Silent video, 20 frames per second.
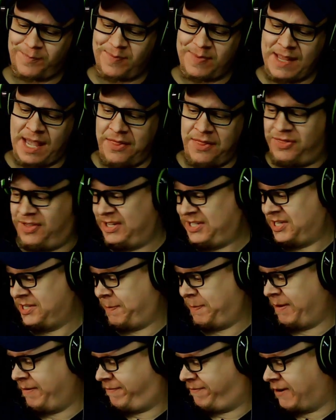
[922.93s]
This has
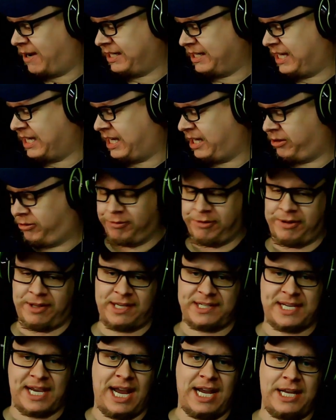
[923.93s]
been fun getting through this
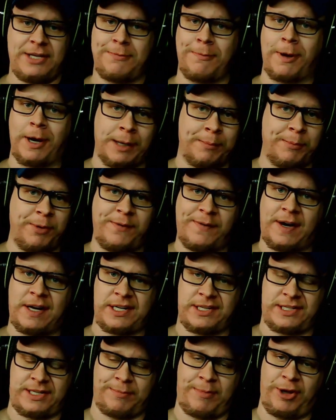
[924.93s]
case. We're going to move on to
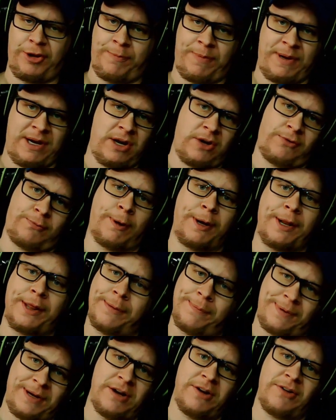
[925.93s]
some other beers. One of the
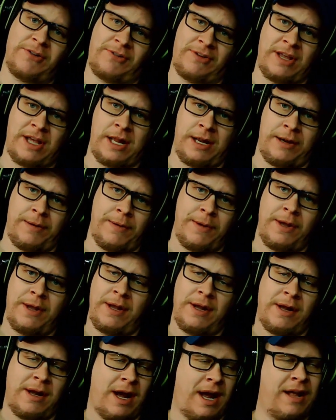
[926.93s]
beers that,
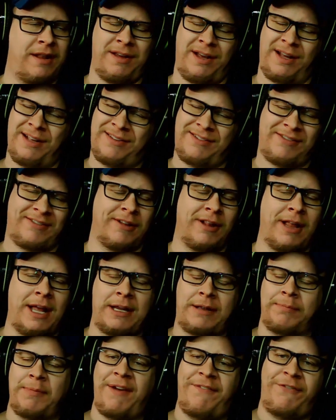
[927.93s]
and it's like,
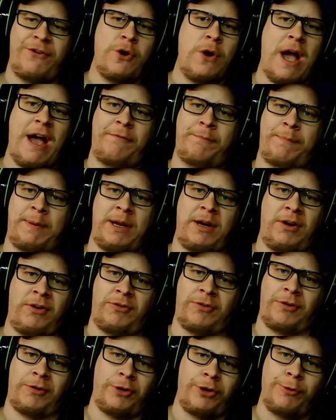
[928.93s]
if you have beers
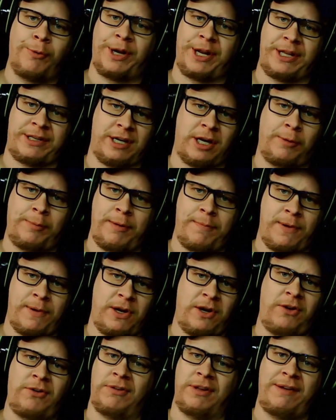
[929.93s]
or you want to tell me
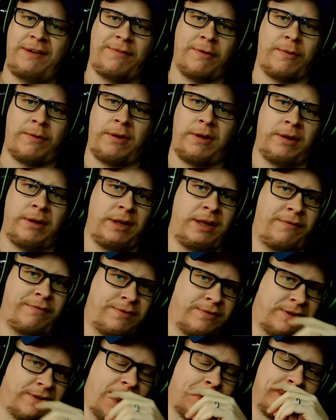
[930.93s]
beers, leave
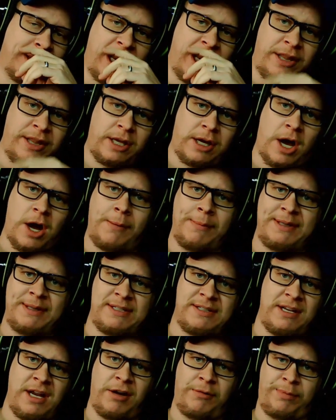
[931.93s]
something in the comments
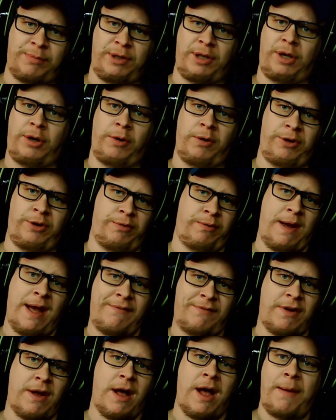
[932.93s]
down below, or you have
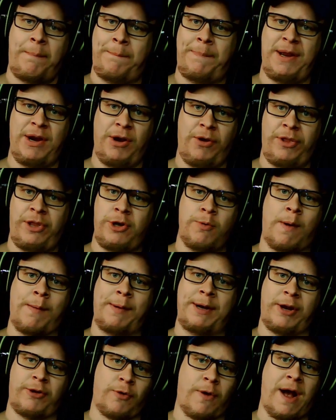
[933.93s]
a beer that you want me
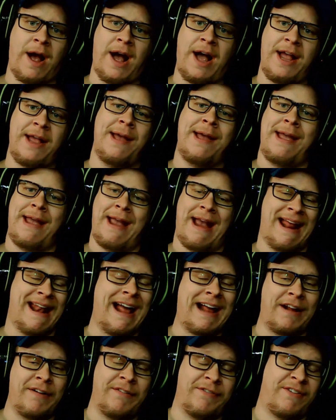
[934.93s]
to try and I
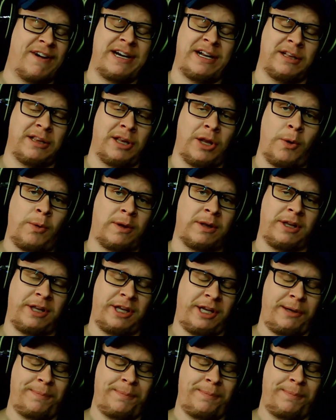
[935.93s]
can find it locally.